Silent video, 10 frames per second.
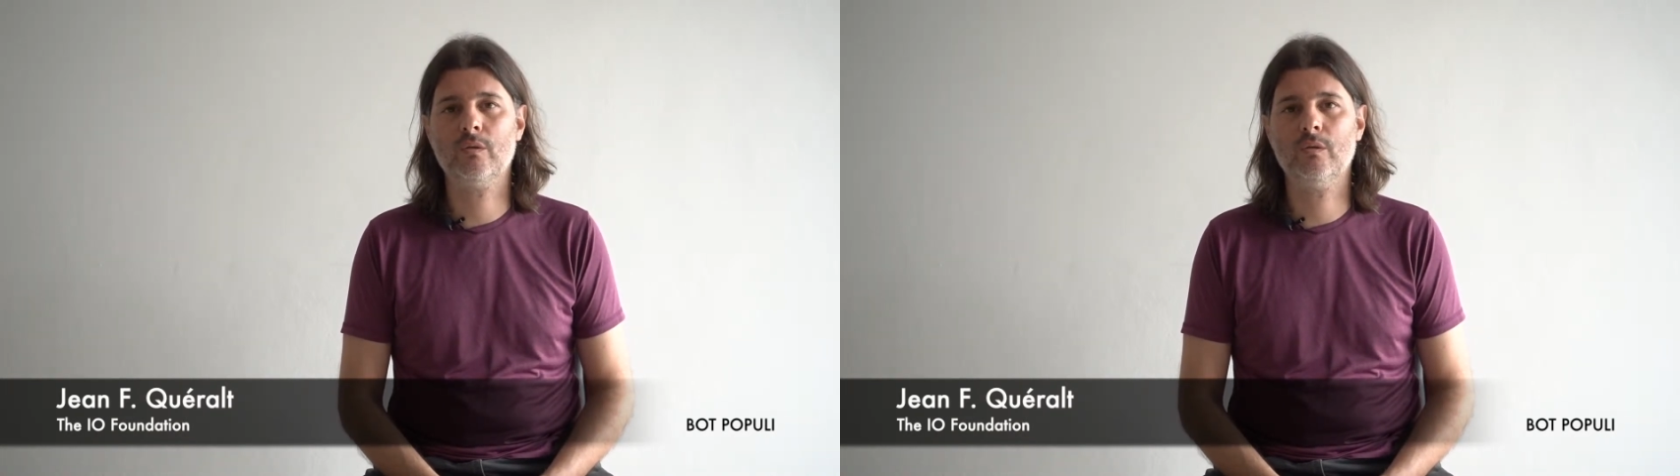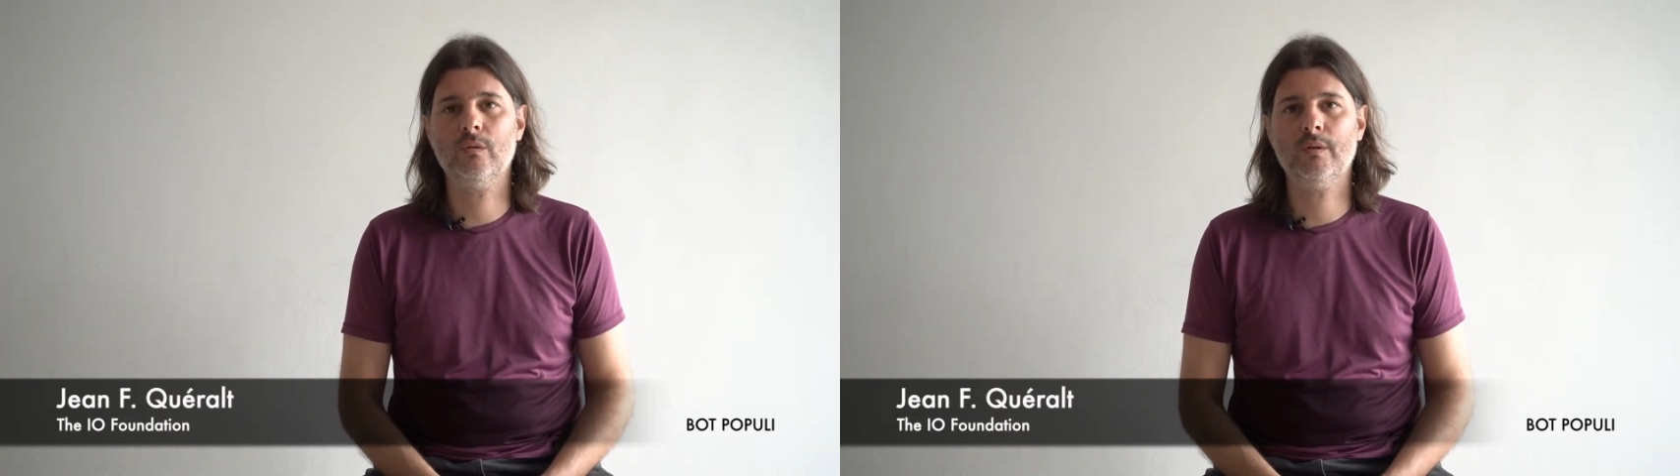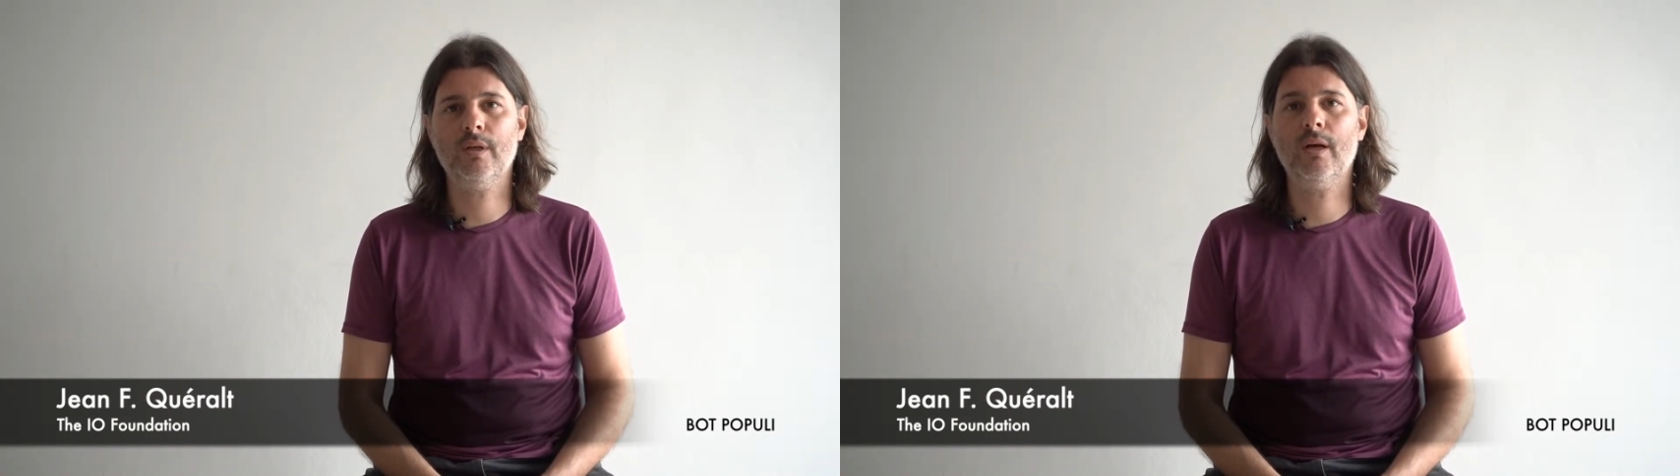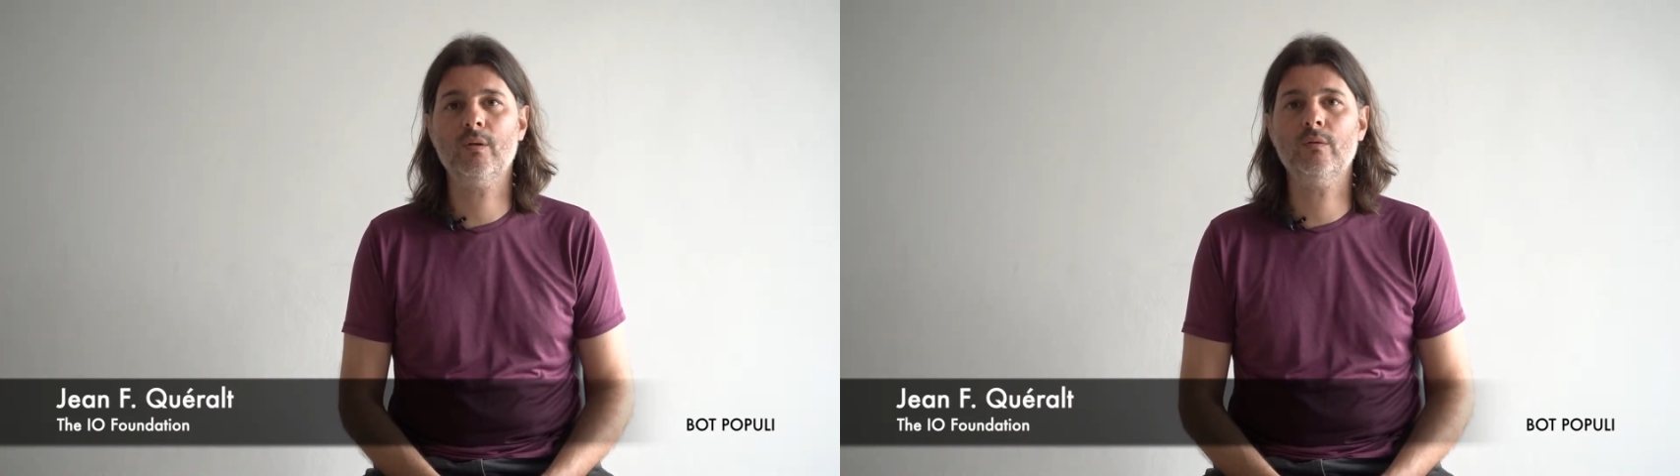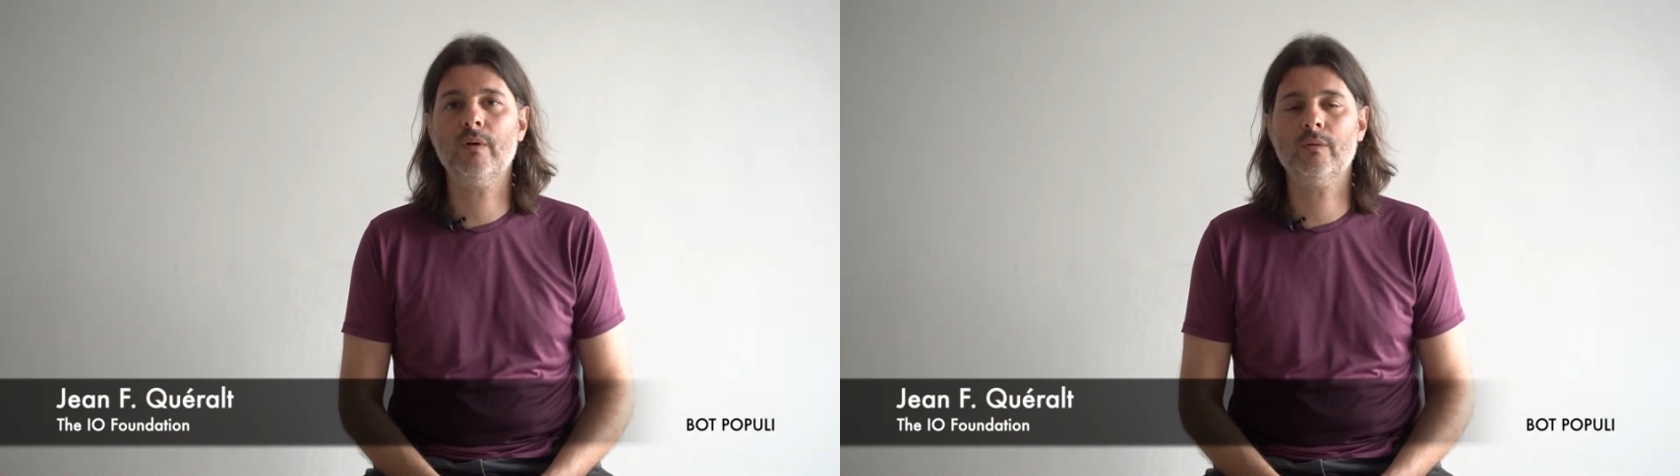called the
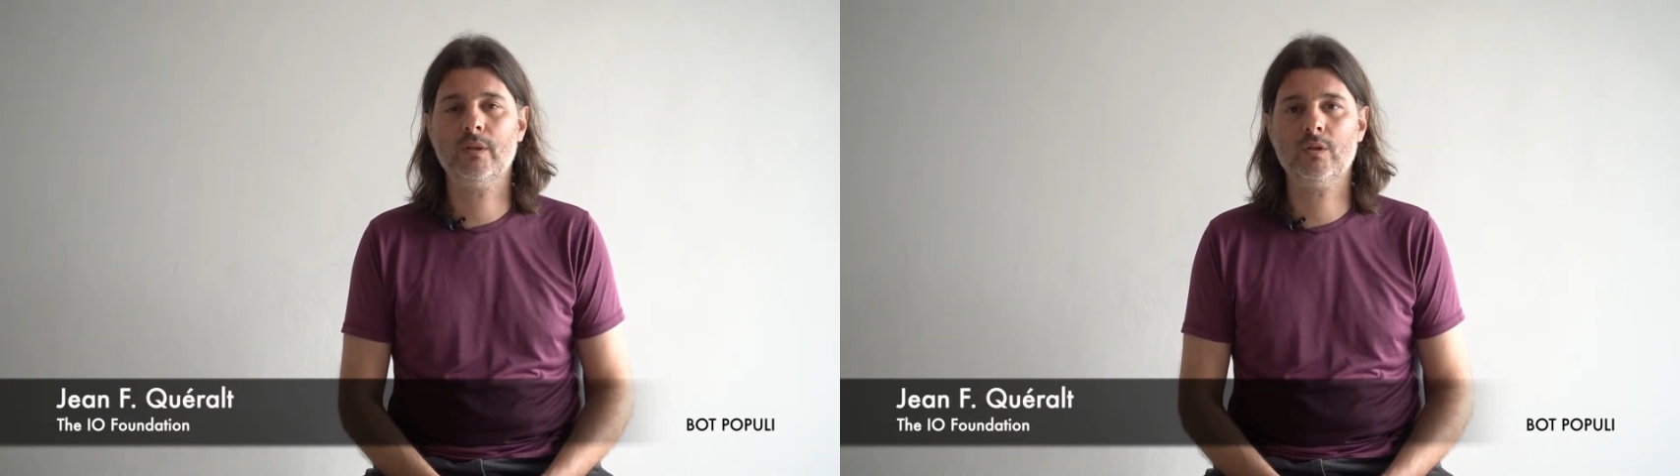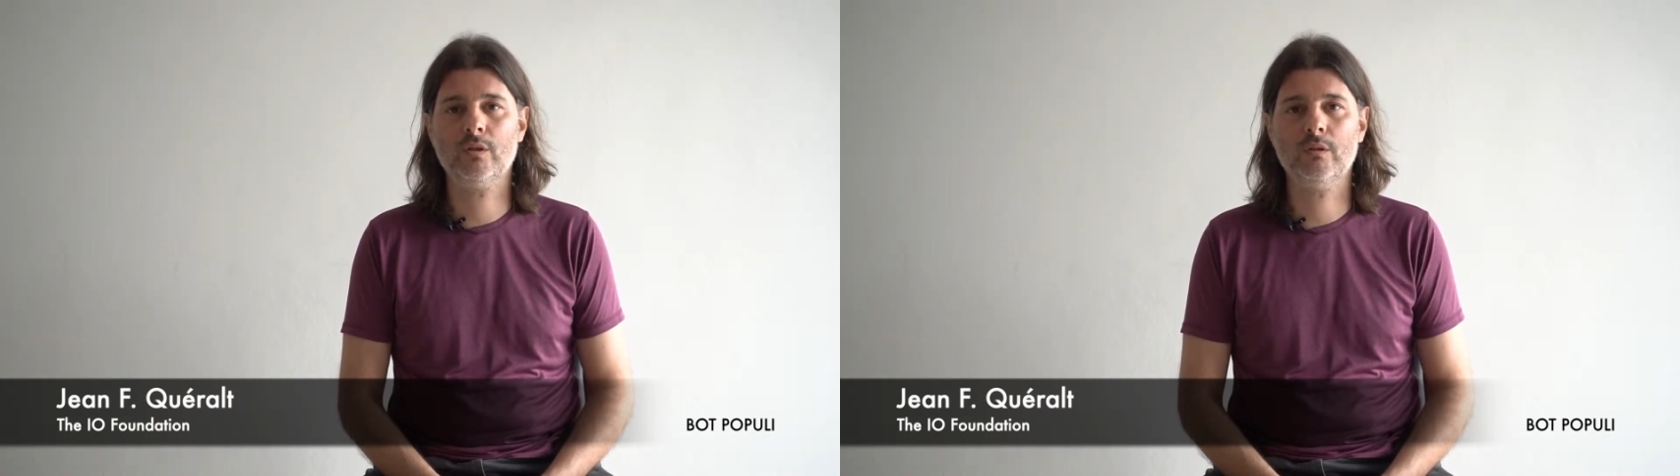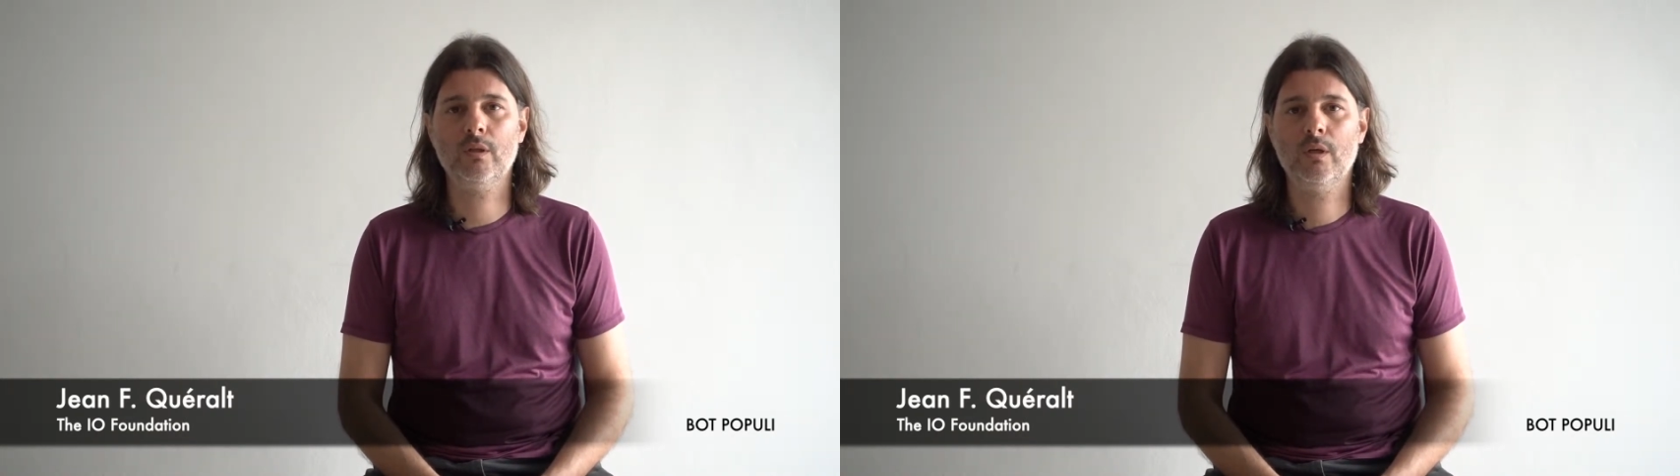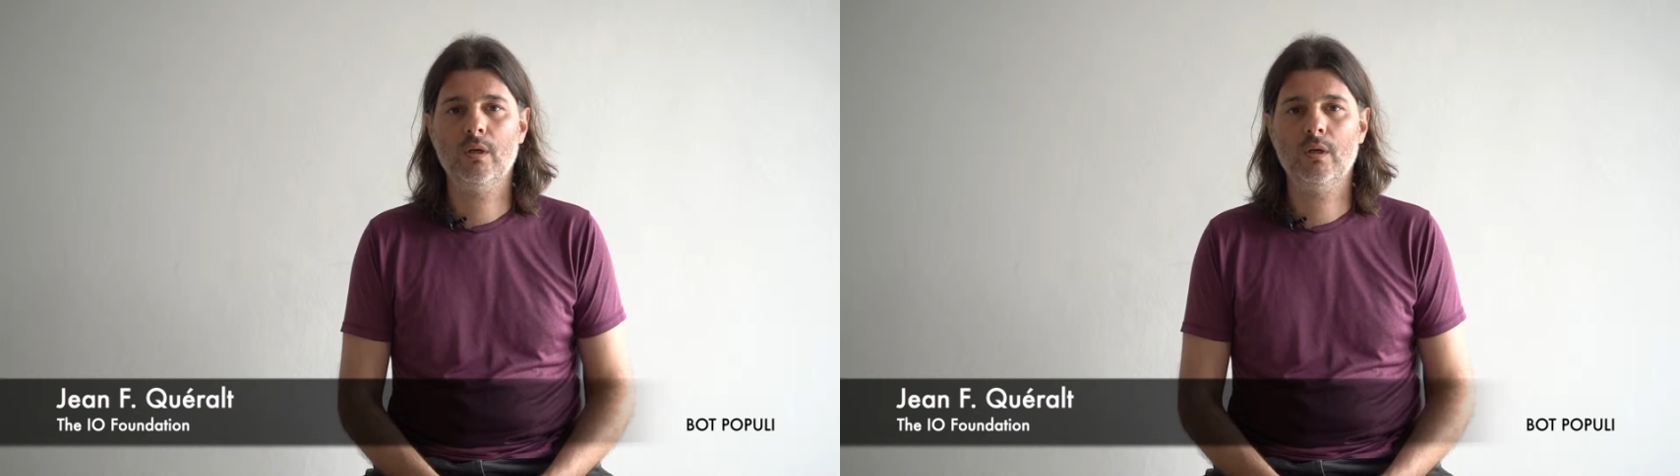IO Foundation.